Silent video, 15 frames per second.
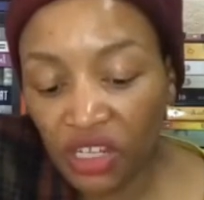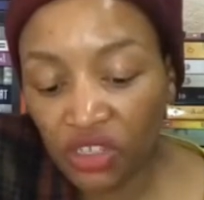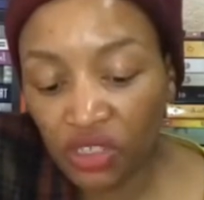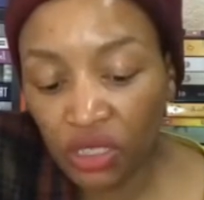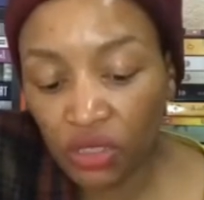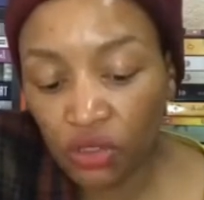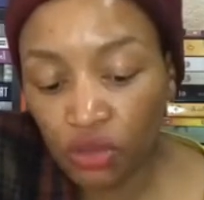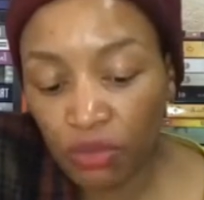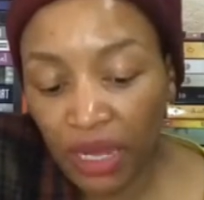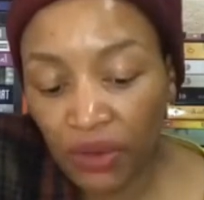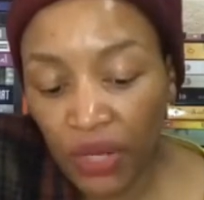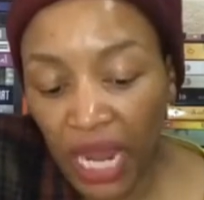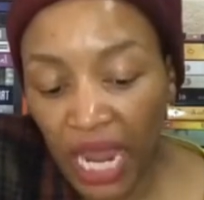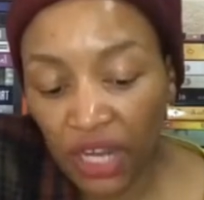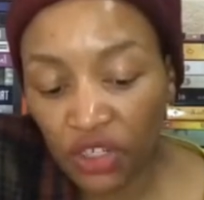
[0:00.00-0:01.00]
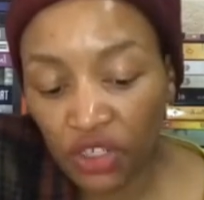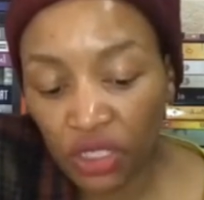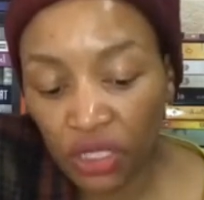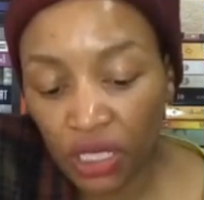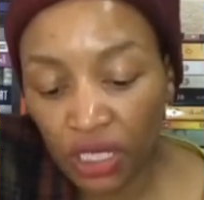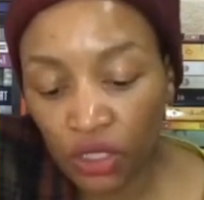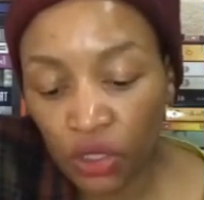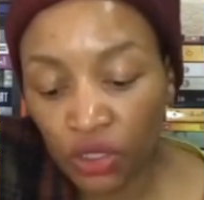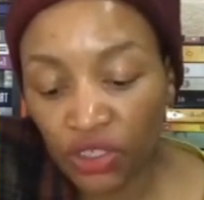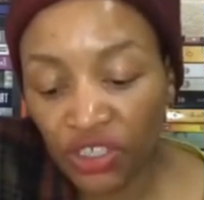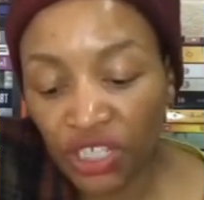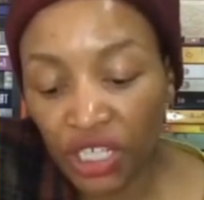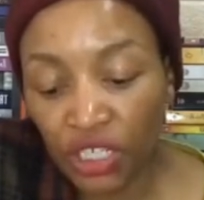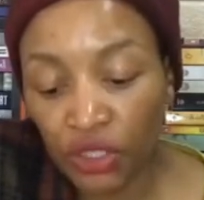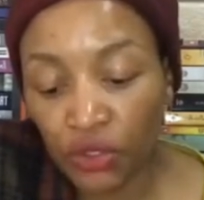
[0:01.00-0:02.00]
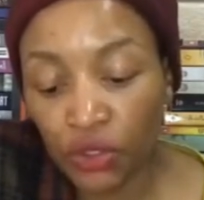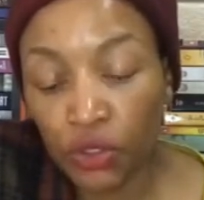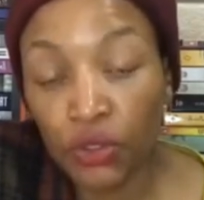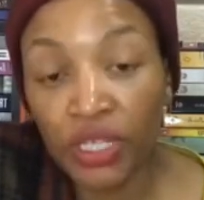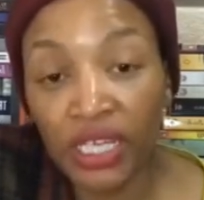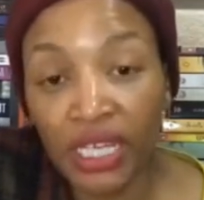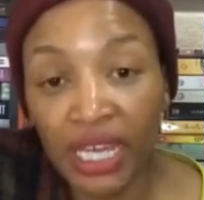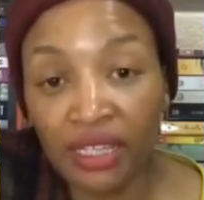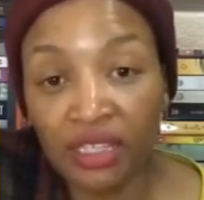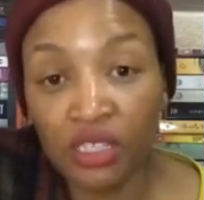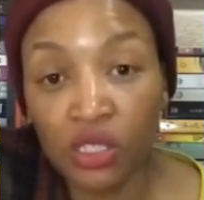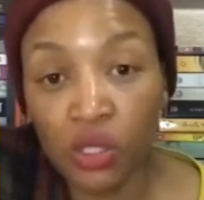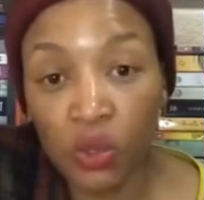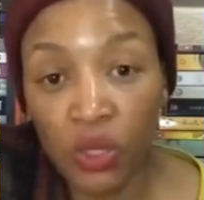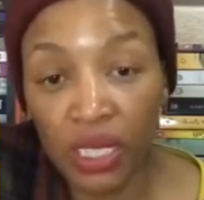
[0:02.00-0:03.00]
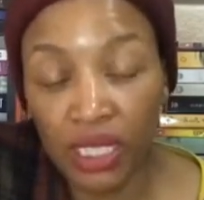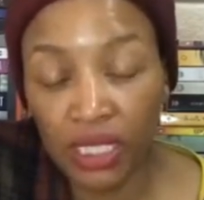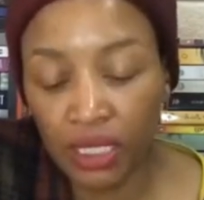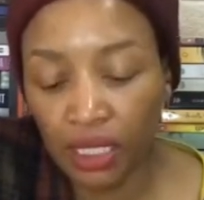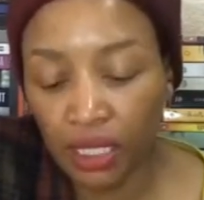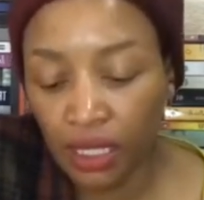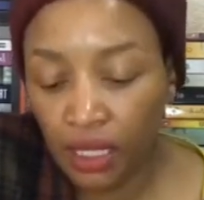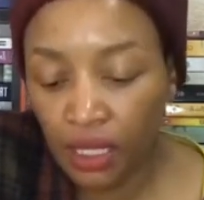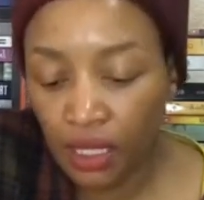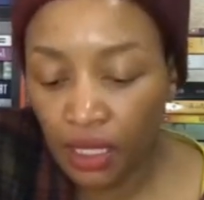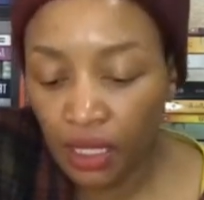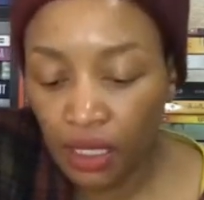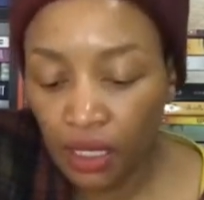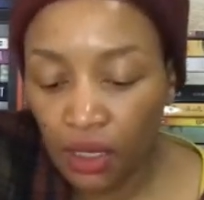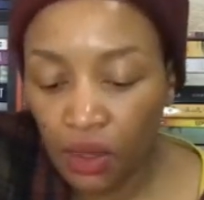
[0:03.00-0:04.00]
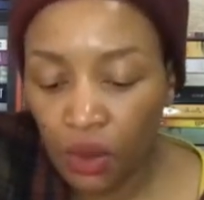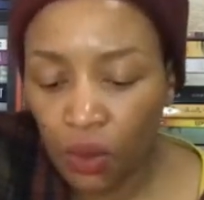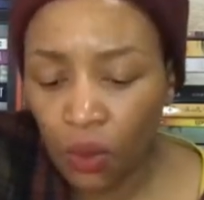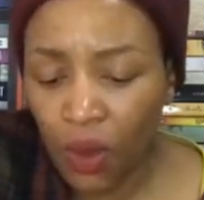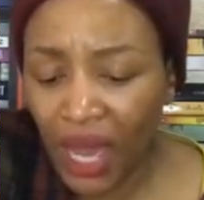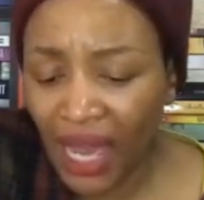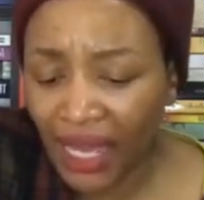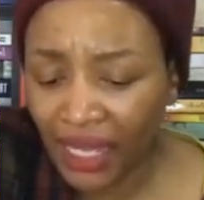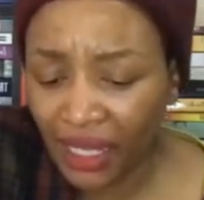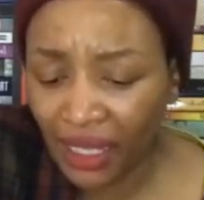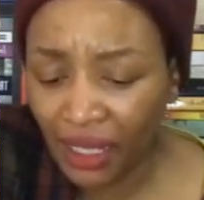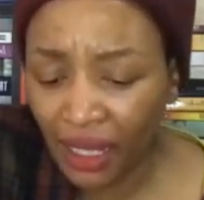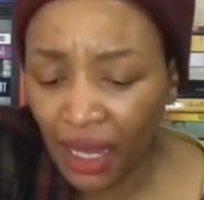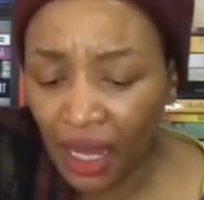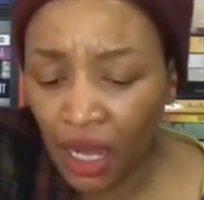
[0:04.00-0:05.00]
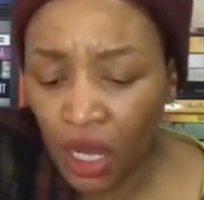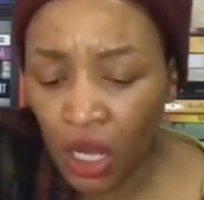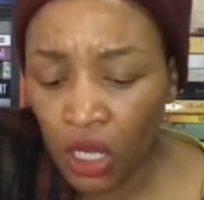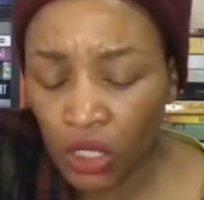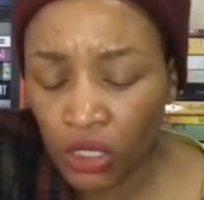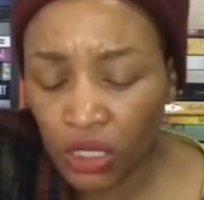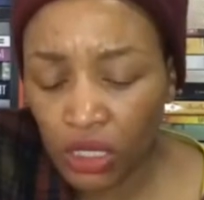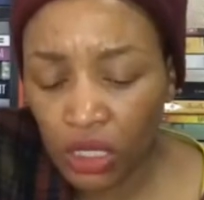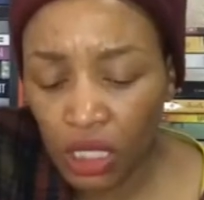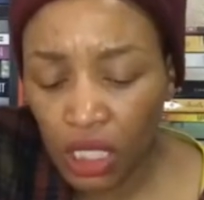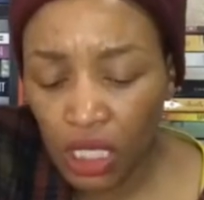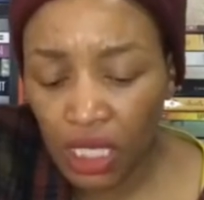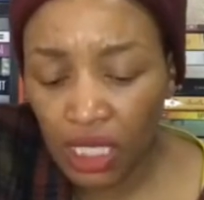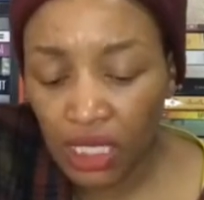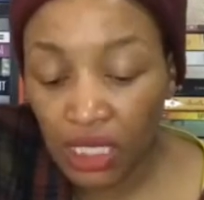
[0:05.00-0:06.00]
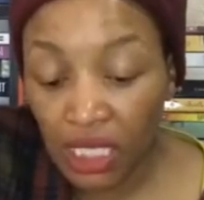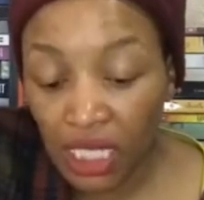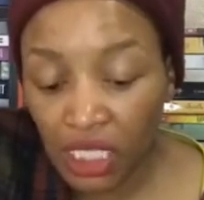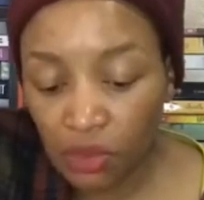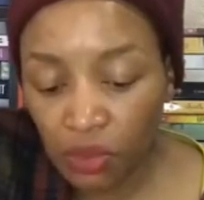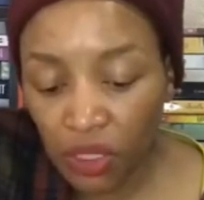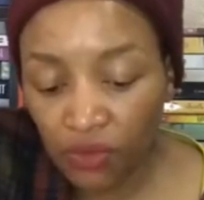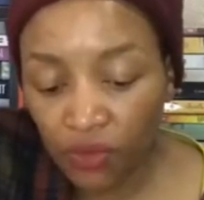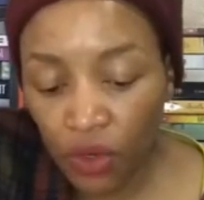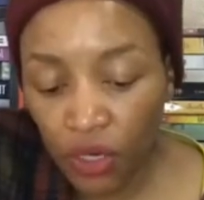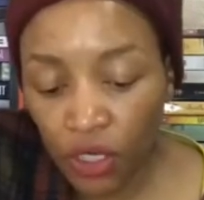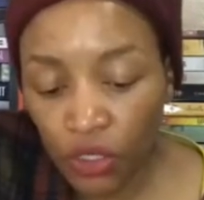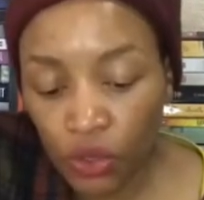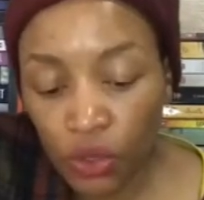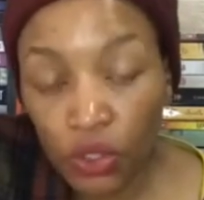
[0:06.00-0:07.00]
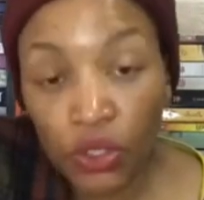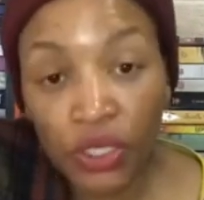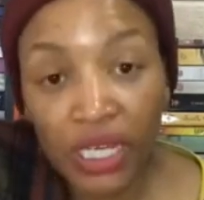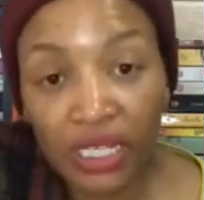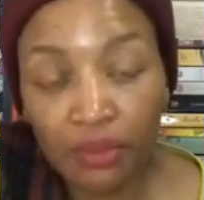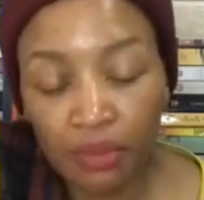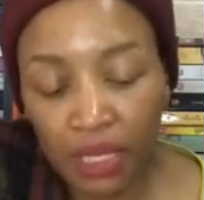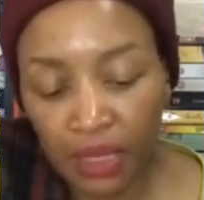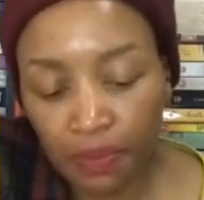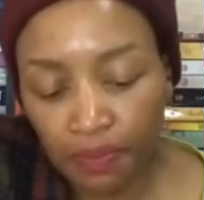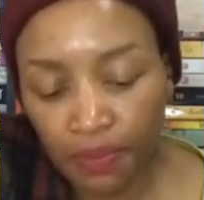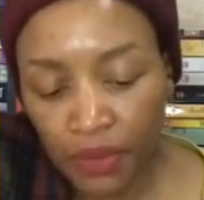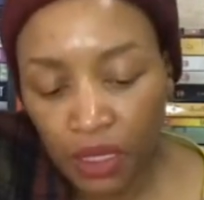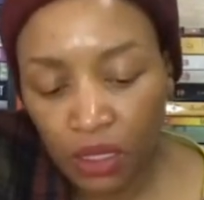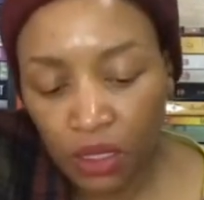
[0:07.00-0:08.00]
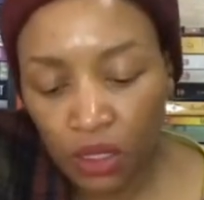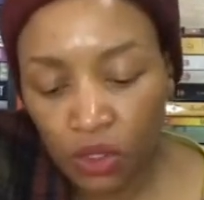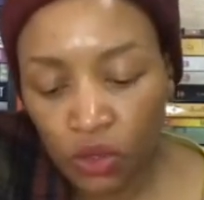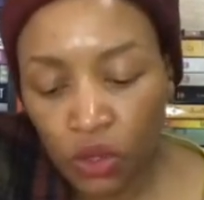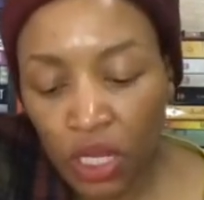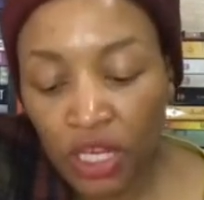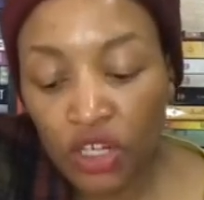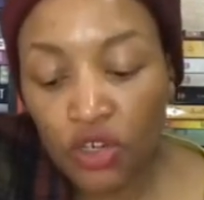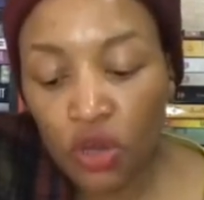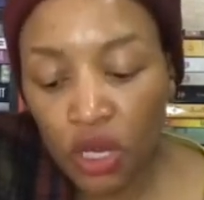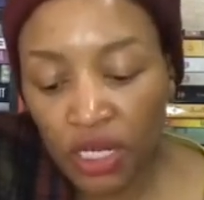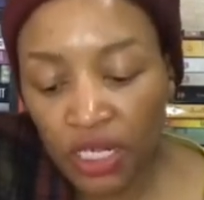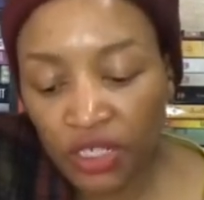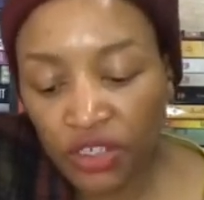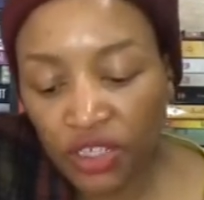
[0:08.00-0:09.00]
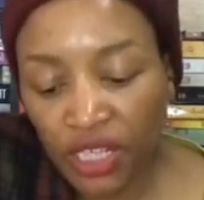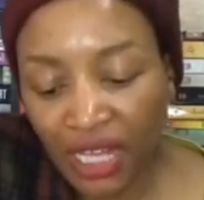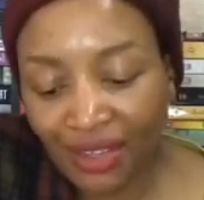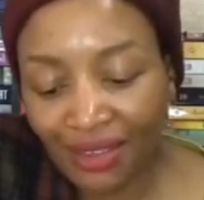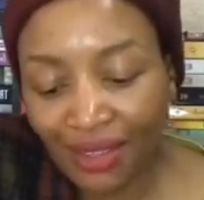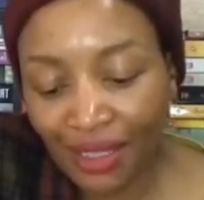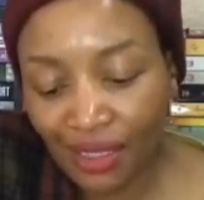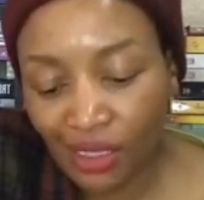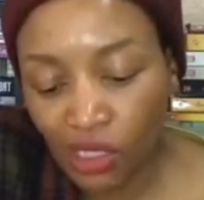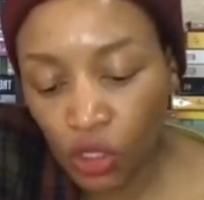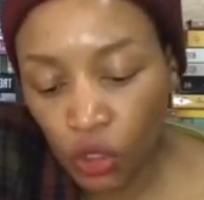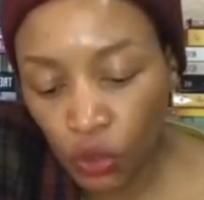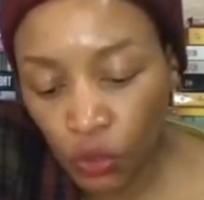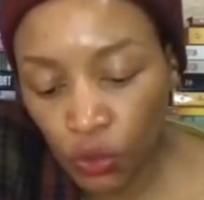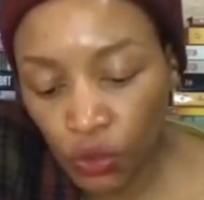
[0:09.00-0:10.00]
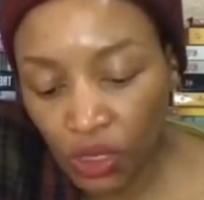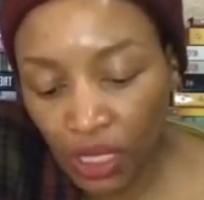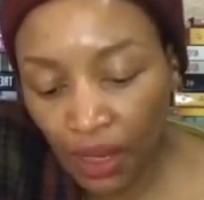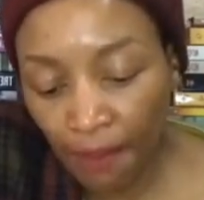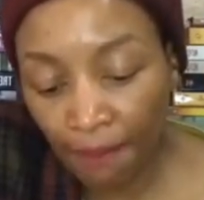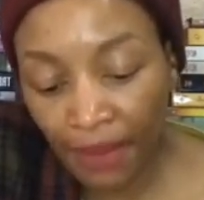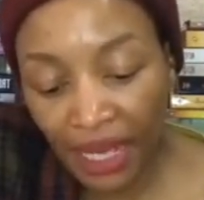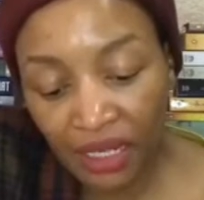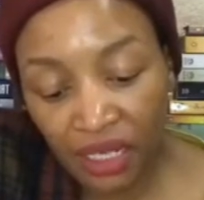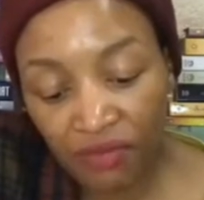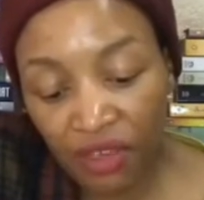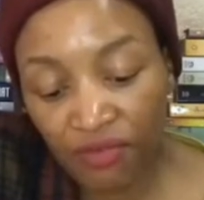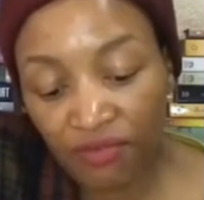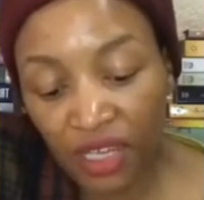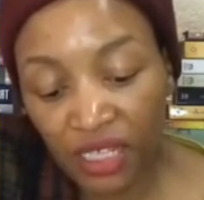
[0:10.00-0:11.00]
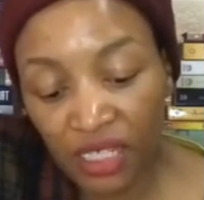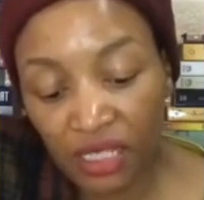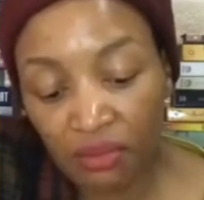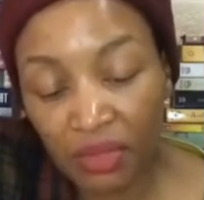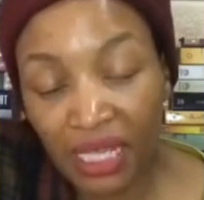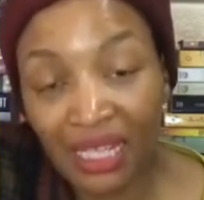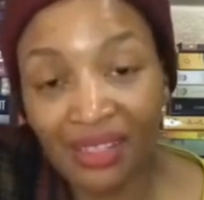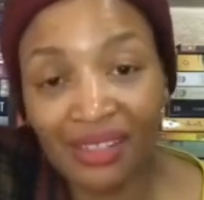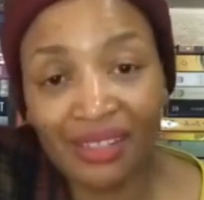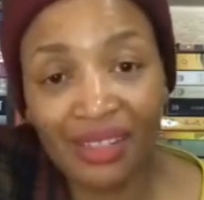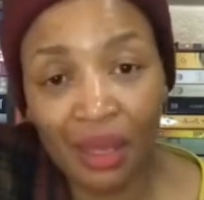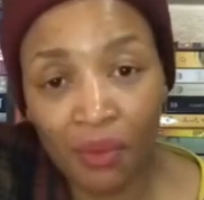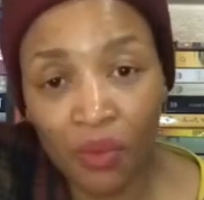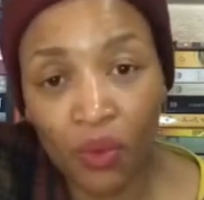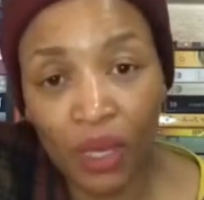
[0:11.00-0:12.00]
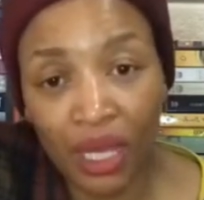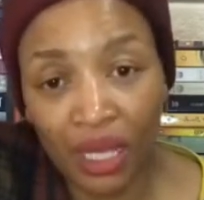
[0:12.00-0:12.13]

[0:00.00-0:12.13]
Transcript: to my reaction and continued looking at the screen. Why? I asked, desperate for her to look at me, to acknowledge that this news might have affected me in some way.